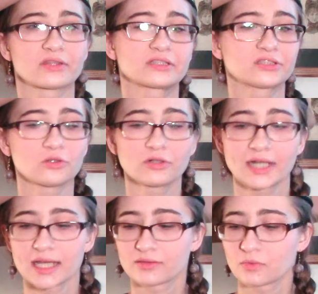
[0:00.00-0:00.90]
The
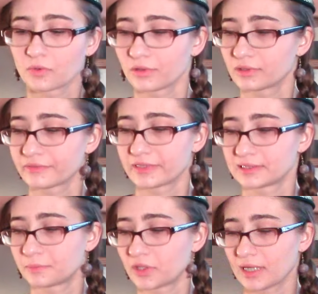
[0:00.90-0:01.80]
story and the world of
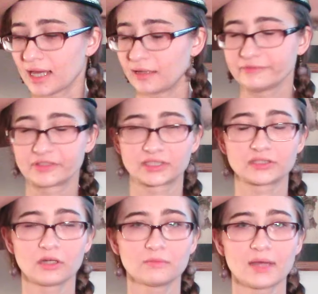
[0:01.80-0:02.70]
this book have
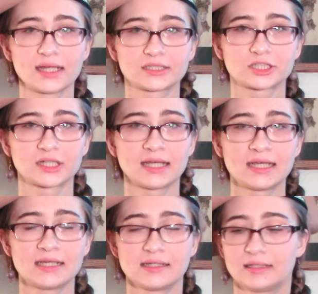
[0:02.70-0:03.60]
so much
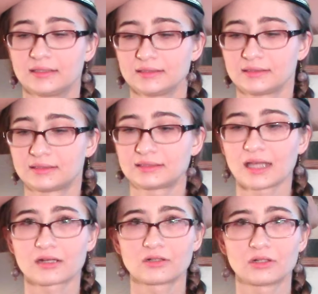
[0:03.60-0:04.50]

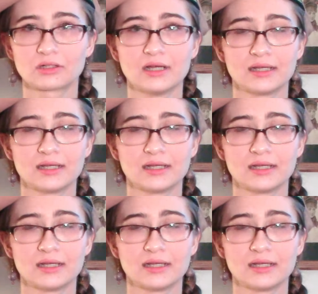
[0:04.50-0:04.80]
subtle